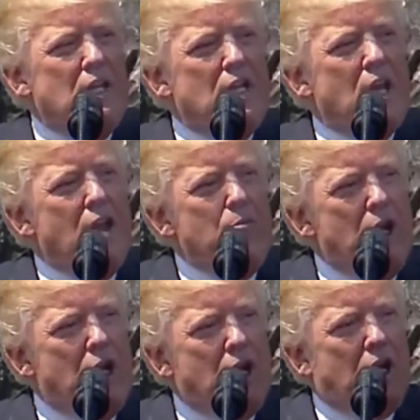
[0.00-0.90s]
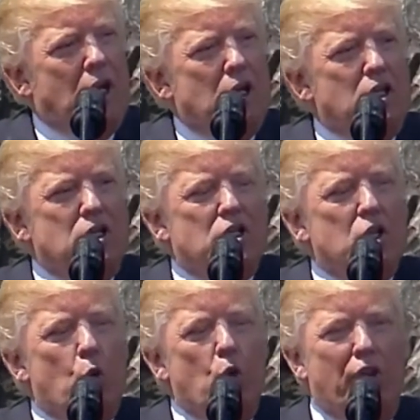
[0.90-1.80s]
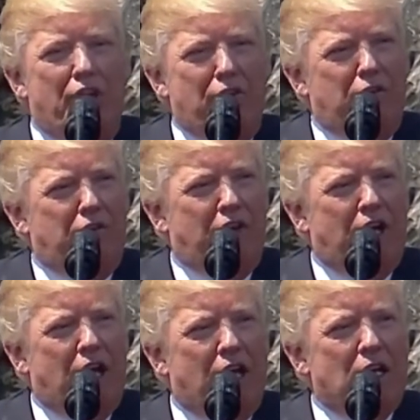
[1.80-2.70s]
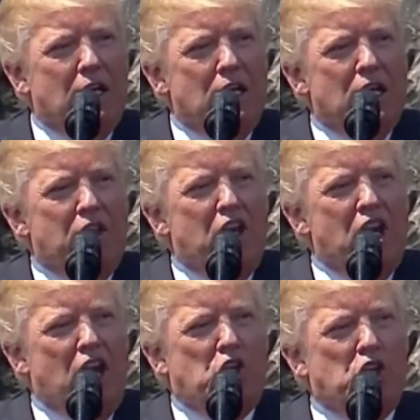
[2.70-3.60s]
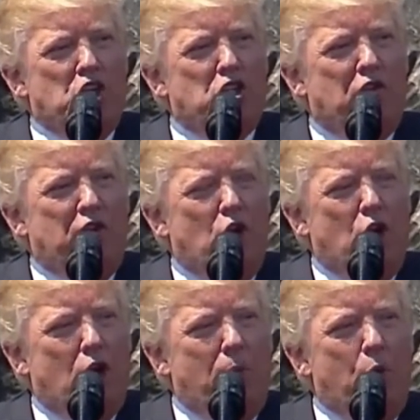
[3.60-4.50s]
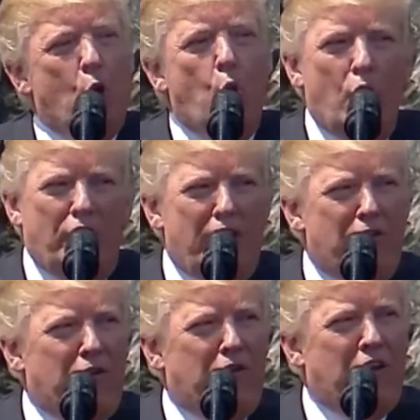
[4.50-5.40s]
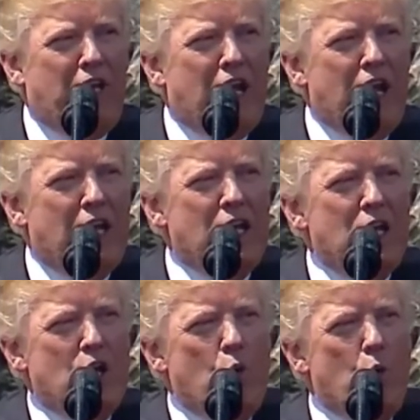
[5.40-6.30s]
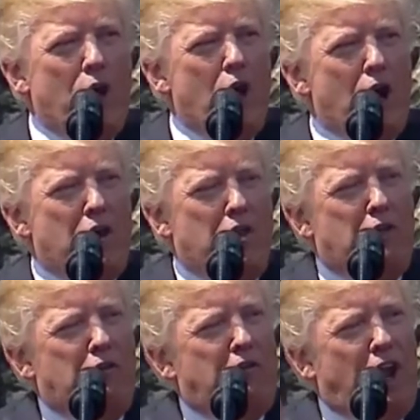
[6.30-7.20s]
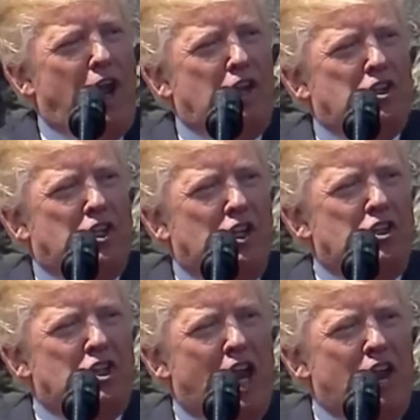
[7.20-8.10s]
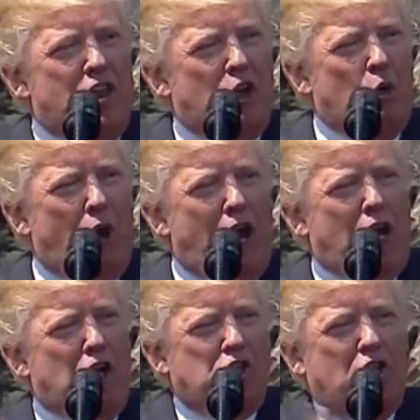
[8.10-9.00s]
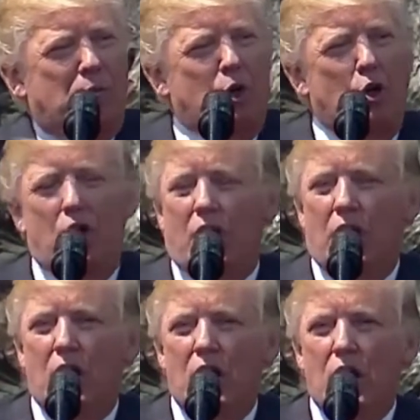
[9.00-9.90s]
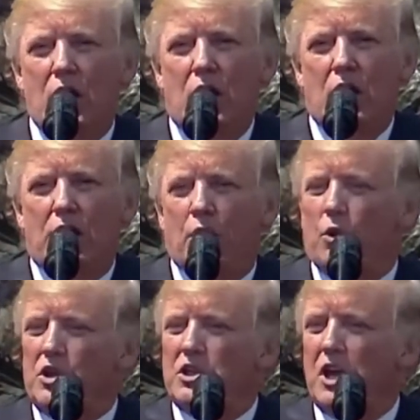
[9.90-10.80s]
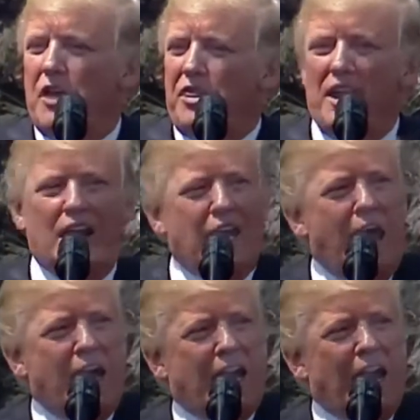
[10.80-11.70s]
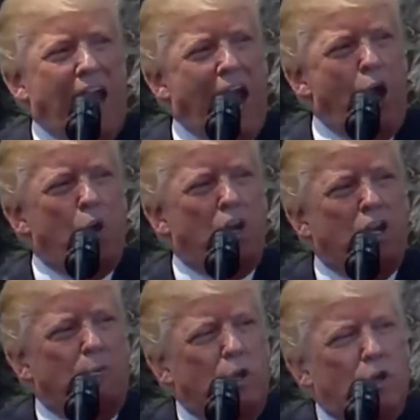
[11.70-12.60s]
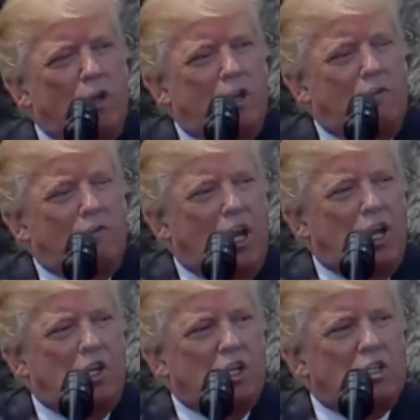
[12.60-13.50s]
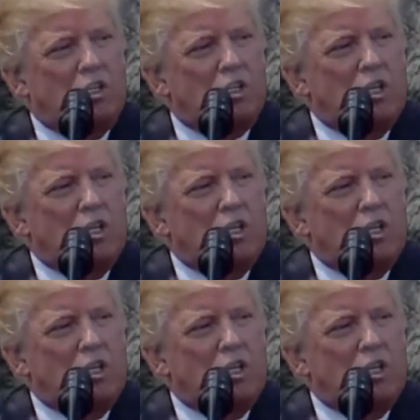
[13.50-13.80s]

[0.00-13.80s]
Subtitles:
Americans will never forget. The nations of Europe will never forget. We are the fastest and the greatest community. There is nothing like our community of nations.